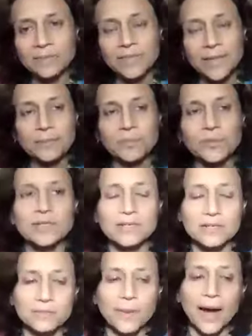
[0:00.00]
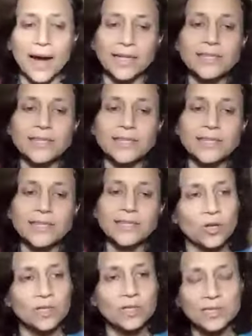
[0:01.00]
separate paths of
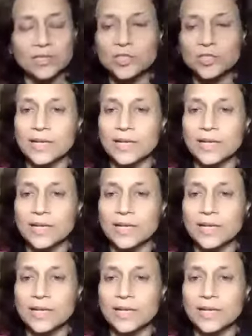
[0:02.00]
knowledge